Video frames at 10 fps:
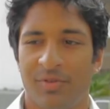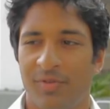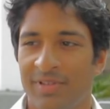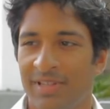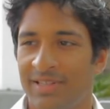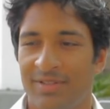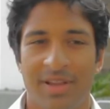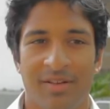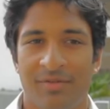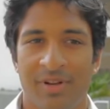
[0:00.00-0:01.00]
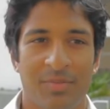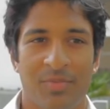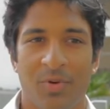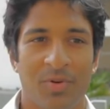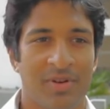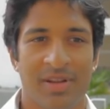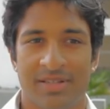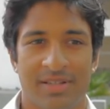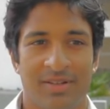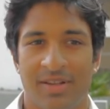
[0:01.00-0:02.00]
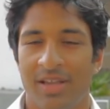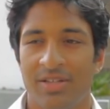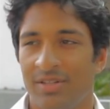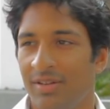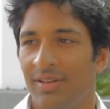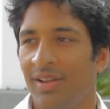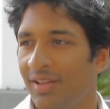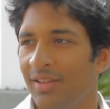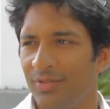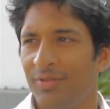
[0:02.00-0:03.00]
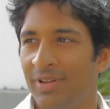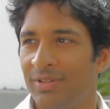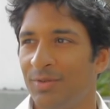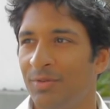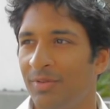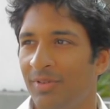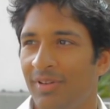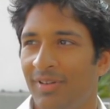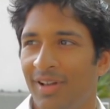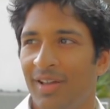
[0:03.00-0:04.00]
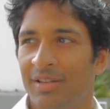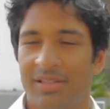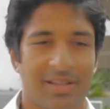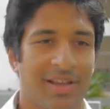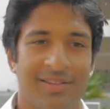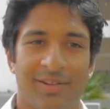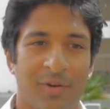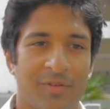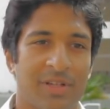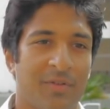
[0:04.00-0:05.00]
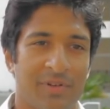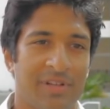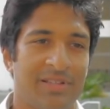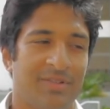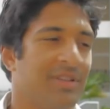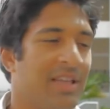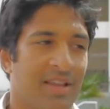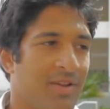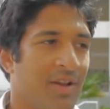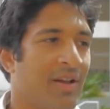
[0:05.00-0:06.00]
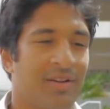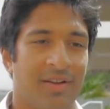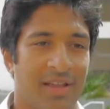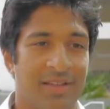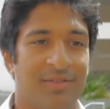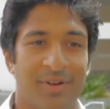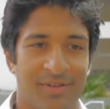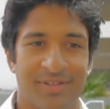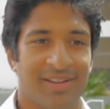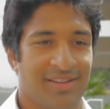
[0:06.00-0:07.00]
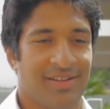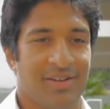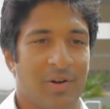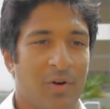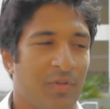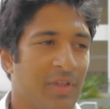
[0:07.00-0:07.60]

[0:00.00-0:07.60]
With physics, you get a really broad, nice education, and you really do understand a lot of stuff. At least you can get your head around a lot of